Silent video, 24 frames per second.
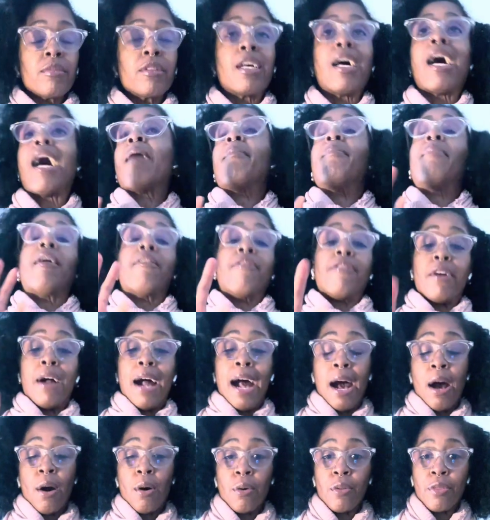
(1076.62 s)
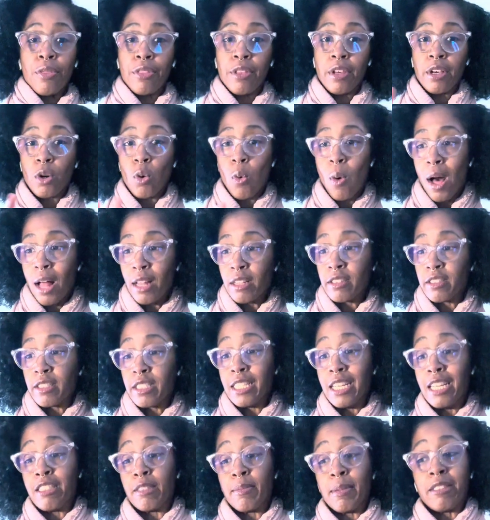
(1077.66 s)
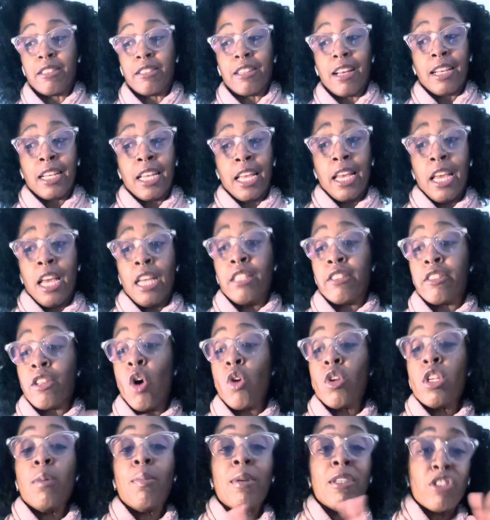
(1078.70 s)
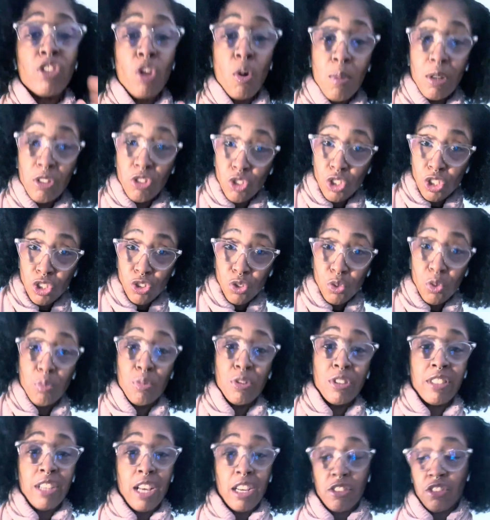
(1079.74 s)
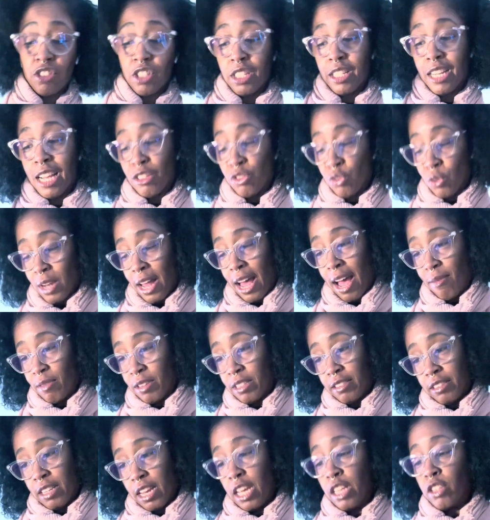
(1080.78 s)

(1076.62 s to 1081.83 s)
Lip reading: I buffer out the quality as much as I can. It's only but so much you could do in production. That's all I have to say.